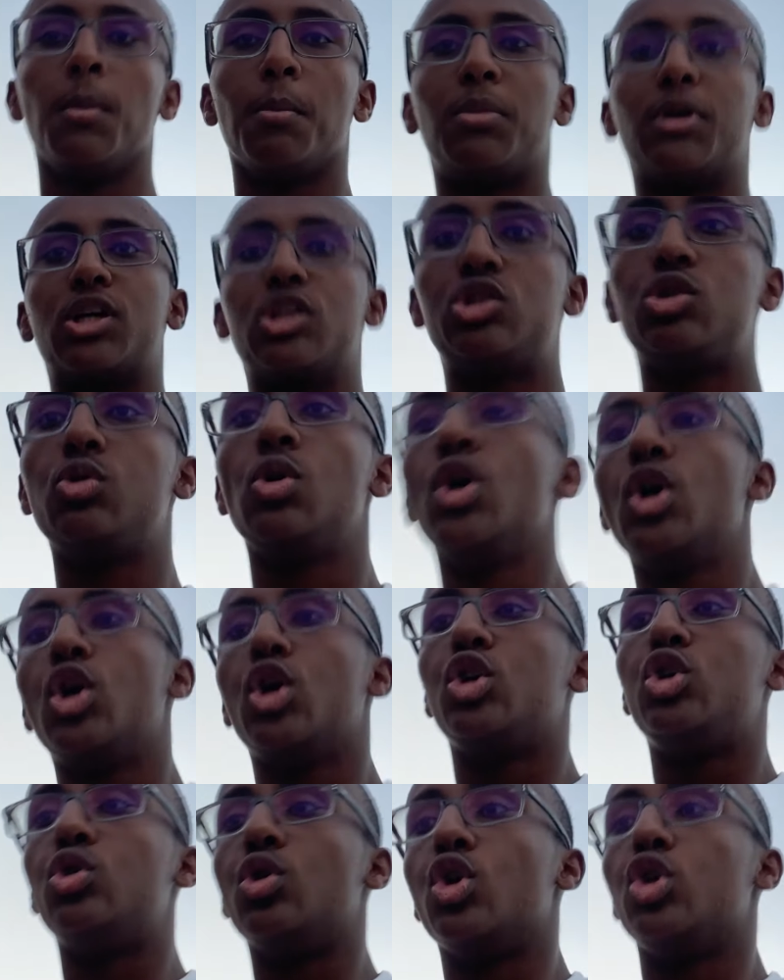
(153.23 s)
because you,
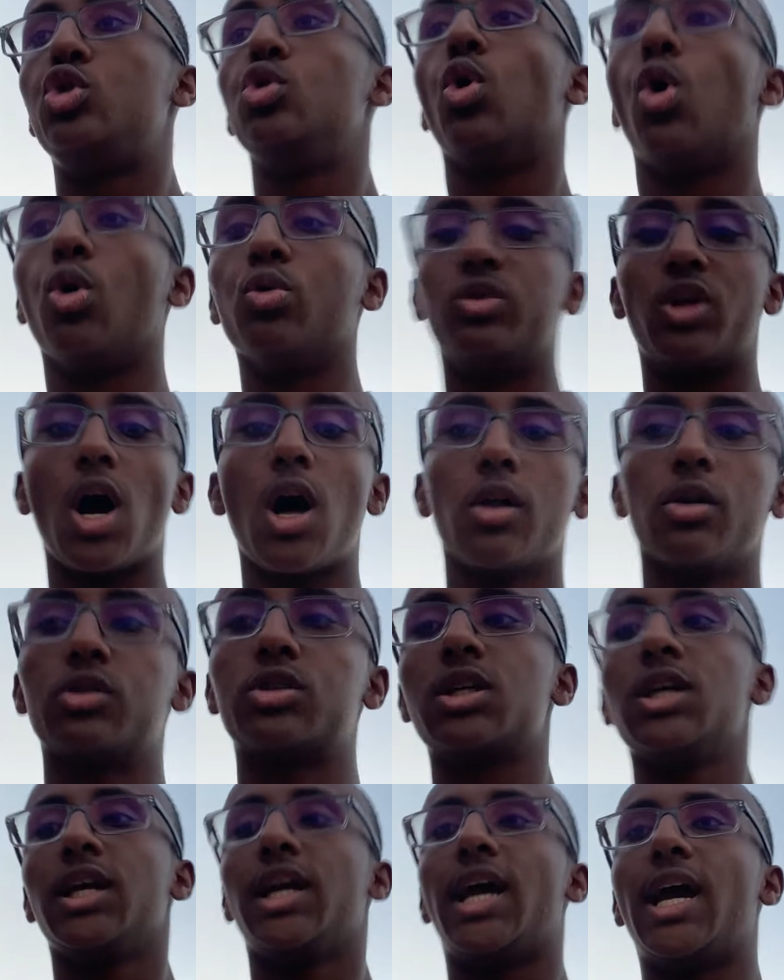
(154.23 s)
you you hold
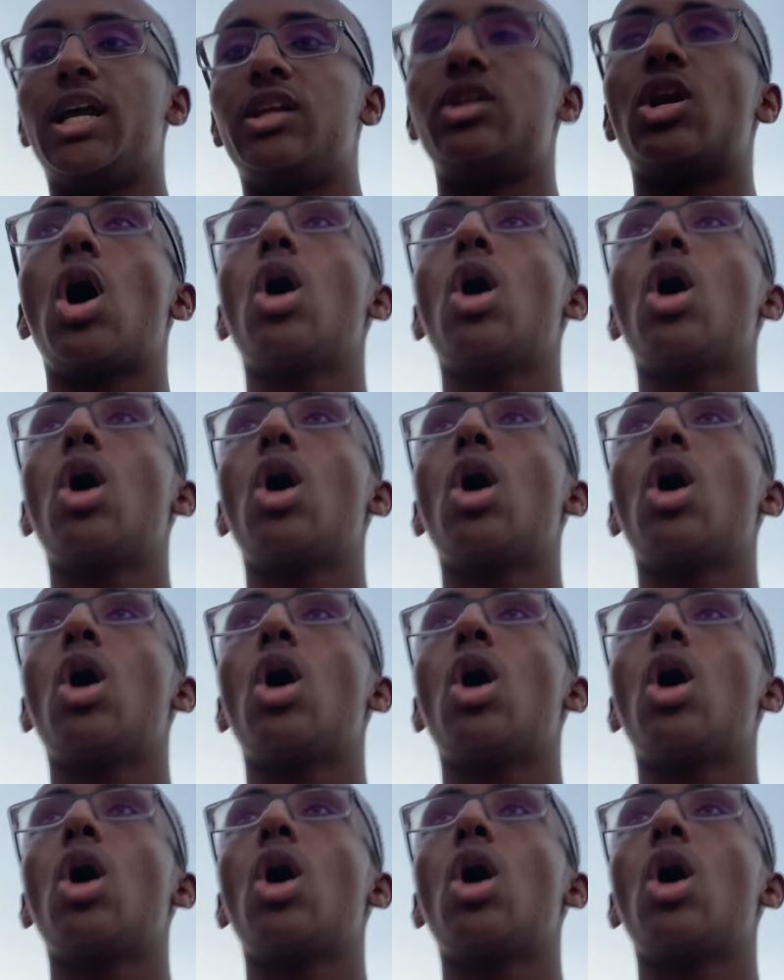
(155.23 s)
knowledge, and